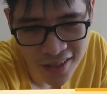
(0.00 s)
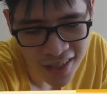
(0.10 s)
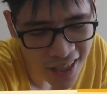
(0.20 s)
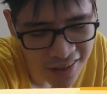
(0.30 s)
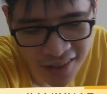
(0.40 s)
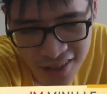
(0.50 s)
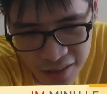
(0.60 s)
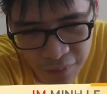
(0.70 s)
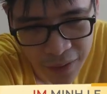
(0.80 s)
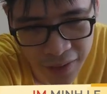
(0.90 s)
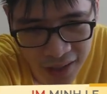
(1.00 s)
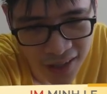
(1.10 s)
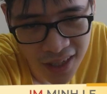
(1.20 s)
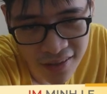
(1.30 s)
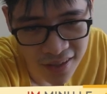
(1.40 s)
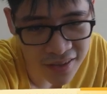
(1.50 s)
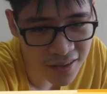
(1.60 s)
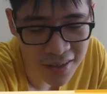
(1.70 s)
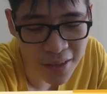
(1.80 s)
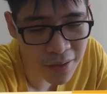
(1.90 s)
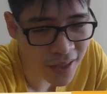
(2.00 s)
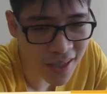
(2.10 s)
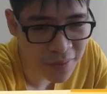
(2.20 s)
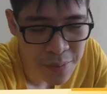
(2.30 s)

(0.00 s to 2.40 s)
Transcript: I think this is a very clear thing to tell you that